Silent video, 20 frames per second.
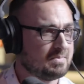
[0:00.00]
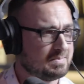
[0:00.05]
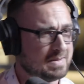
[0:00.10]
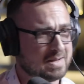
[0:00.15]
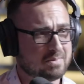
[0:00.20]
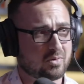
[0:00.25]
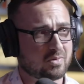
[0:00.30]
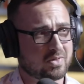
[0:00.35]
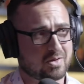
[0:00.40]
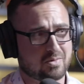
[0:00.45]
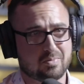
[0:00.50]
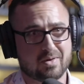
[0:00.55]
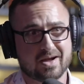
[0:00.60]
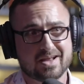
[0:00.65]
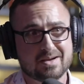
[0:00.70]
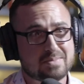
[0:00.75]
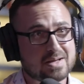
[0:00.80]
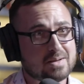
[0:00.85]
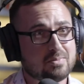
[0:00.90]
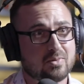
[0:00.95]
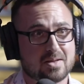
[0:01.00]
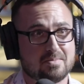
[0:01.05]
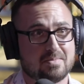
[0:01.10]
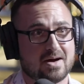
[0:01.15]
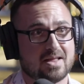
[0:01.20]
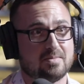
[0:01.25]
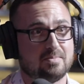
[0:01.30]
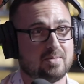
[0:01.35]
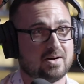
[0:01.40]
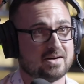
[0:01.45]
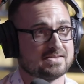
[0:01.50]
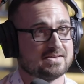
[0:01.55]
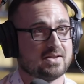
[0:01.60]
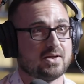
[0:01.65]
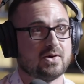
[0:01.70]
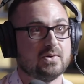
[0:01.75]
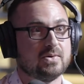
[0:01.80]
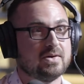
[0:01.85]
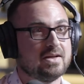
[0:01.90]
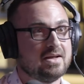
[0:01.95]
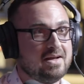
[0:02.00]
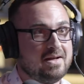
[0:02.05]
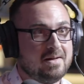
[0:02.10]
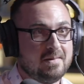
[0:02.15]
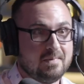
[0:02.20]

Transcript: People, they were bringing people in by the busload.